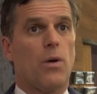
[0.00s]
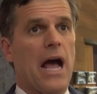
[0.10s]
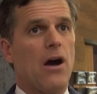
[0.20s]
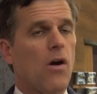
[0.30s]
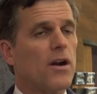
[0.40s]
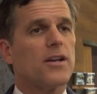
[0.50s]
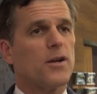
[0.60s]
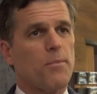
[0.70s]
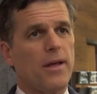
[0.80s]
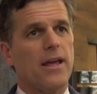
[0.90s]
Well, how hard could
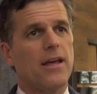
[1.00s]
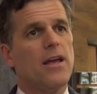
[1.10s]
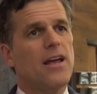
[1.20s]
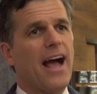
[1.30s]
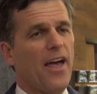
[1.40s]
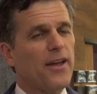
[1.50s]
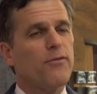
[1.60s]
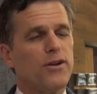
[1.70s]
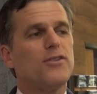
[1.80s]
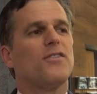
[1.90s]
it be? I think
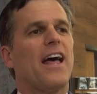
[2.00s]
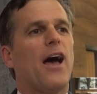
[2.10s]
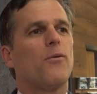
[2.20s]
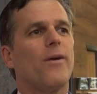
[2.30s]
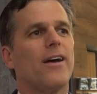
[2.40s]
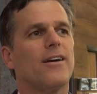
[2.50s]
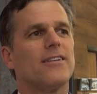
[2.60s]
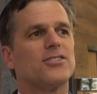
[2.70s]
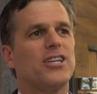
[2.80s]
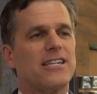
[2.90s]
if we do that,
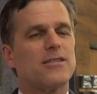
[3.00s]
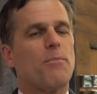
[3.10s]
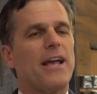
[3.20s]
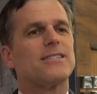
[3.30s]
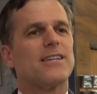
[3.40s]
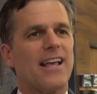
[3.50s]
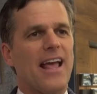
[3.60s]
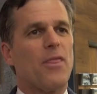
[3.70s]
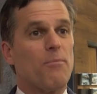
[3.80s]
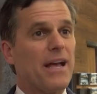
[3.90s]
we'll teach the basic
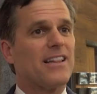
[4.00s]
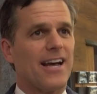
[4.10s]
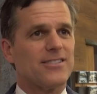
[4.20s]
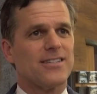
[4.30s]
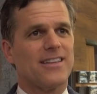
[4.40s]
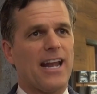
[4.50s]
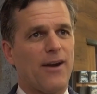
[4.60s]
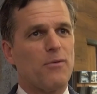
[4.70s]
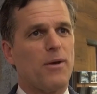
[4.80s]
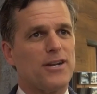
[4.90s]
and the big lesson that
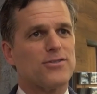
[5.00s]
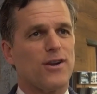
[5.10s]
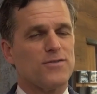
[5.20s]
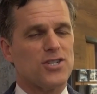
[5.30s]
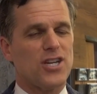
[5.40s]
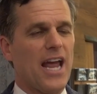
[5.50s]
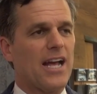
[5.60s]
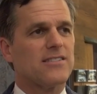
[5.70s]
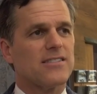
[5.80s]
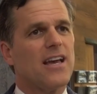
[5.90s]
everybody deserves a
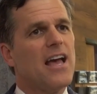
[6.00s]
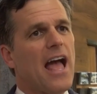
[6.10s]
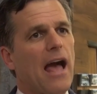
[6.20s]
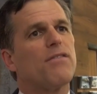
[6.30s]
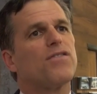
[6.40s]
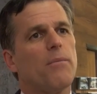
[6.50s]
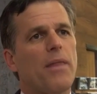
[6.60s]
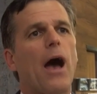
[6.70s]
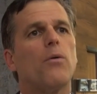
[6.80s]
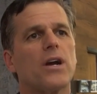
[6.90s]
chance, and from
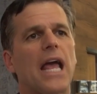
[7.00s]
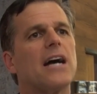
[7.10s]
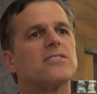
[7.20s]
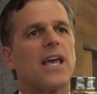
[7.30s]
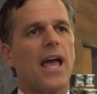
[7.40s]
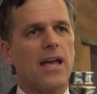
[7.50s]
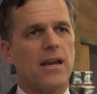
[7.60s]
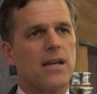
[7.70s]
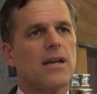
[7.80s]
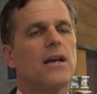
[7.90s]
that we'll
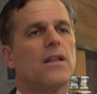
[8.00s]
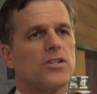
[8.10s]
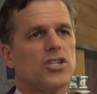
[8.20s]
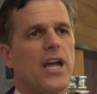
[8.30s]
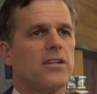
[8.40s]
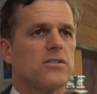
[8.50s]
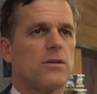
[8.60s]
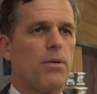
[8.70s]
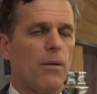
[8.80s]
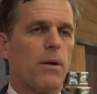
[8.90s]
cascade the changes
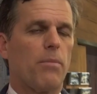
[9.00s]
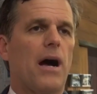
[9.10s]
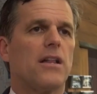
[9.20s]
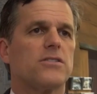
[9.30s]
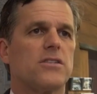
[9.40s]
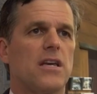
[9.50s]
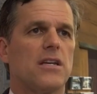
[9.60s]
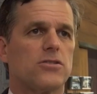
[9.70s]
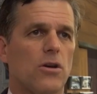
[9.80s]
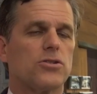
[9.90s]
in public policy
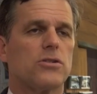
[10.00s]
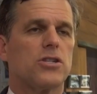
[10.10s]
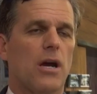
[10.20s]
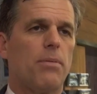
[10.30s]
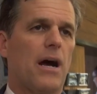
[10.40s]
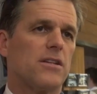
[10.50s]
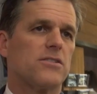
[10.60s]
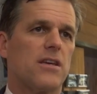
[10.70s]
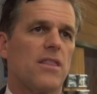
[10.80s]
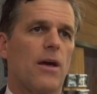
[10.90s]
and social
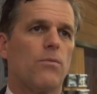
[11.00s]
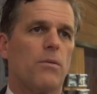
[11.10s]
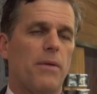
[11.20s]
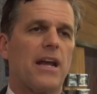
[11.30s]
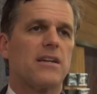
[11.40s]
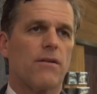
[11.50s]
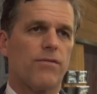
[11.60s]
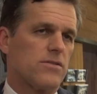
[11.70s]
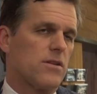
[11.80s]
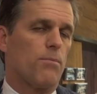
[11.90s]
policy that will make a
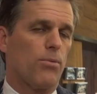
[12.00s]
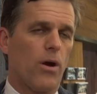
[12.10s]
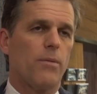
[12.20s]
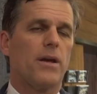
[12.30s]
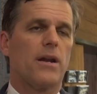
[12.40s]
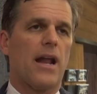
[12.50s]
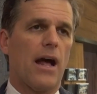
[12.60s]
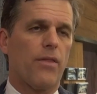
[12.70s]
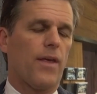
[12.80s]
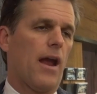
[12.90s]
difference in employment and
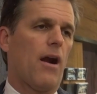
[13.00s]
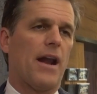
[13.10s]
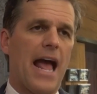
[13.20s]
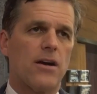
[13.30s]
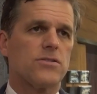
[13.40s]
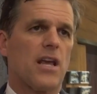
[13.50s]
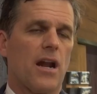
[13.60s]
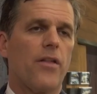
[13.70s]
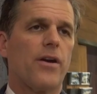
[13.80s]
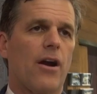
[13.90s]
healthcare and housing
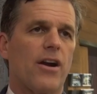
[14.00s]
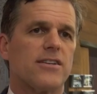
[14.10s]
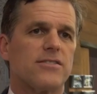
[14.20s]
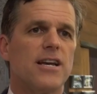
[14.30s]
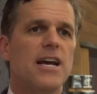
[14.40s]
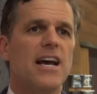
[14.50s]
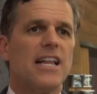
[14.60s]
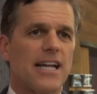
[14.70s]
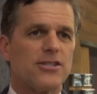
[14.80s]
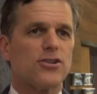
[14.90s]
and other areas.
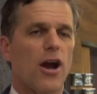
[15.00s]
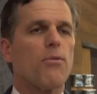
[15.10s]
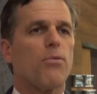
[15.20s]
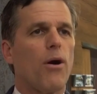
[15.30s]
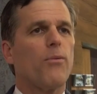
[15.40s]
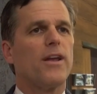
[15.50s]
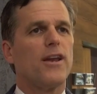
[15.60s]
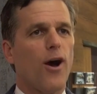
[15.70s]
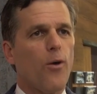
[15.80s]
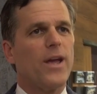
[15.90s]
Let's start with what we
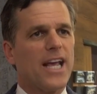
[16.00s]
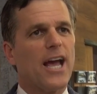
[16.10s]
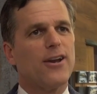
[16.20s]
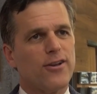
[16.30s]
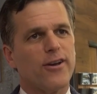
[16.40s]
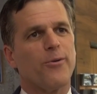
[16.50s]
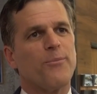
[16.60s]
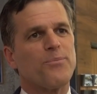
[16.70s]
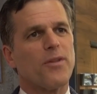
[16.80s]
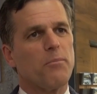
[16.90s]
know we can do.
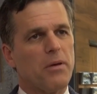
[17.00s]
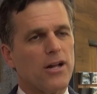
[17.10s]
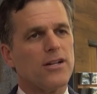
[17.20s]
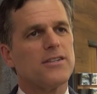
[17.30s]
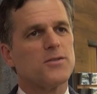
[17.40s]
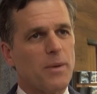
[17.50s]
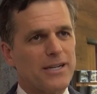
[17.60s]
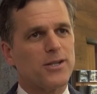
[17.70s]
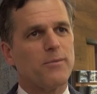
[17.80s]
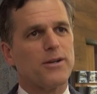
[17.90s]
Build
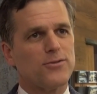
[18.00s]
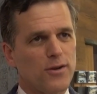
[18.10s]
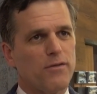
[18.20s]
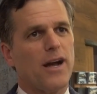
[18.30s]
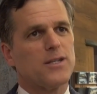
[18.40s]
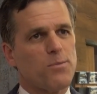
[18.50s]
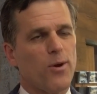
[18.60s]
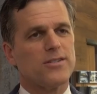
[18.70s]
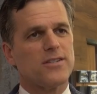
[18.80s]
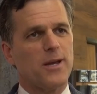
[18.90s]
Special Olympics unified
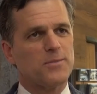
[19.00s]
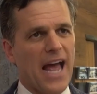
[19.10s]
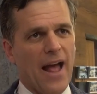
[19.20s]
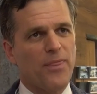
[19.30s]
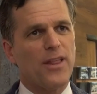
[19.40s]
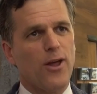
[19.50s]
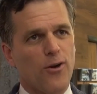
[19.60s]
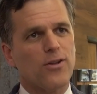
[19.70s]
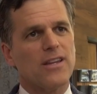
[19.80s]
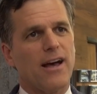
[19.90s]
sports teams at the
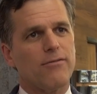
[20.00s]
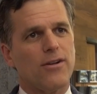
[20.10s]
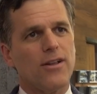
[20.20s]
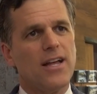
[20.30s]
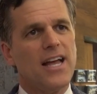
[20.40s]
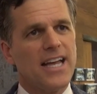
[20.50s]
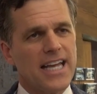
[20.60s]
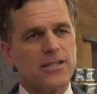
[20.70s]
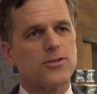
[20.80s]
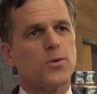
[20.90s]
local level
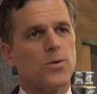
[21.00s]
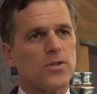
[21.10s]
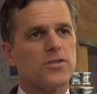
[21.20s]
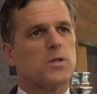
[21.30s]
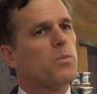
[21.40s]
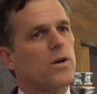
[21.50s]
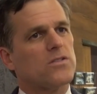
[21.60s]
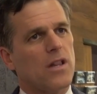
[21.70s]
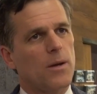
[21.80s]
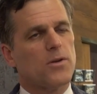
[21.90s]
in schools and
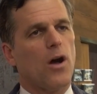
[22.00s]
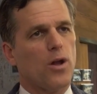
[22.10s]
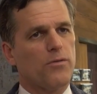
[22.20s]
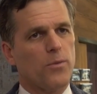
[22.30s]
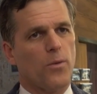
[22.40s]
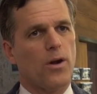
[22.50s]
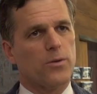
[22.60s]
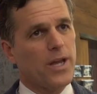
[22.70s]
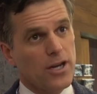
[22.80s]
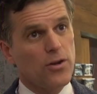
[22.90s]
sports clubs all over the
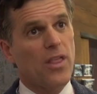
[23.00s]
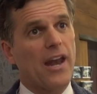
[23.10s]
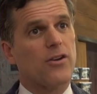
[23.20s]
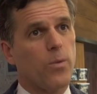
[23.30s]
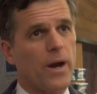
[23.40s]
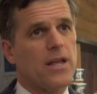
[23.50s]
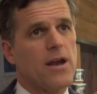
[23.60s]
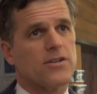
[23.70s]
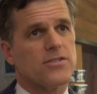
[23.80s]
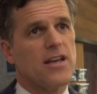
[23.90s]
world. We can do that in 20
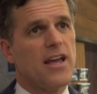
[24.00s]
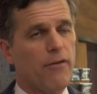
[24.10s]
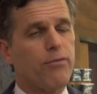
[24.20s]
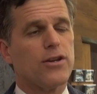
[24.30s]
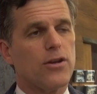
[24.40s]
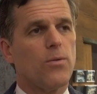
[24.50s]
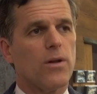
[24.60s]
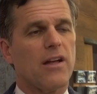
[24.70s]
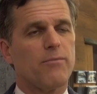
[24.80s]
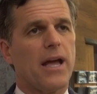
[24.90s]
years. If we do,
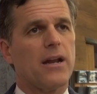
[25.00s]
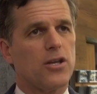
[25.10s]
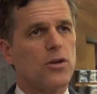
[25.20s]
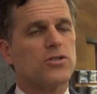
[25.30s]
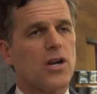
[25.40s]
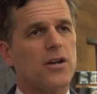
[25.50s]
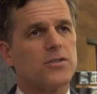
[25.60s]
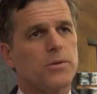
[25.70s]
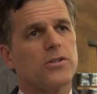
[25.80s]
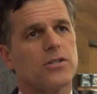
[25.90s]
we'll have made a huge
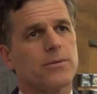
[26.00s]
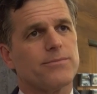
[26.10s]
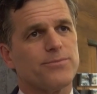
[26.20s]
contribution.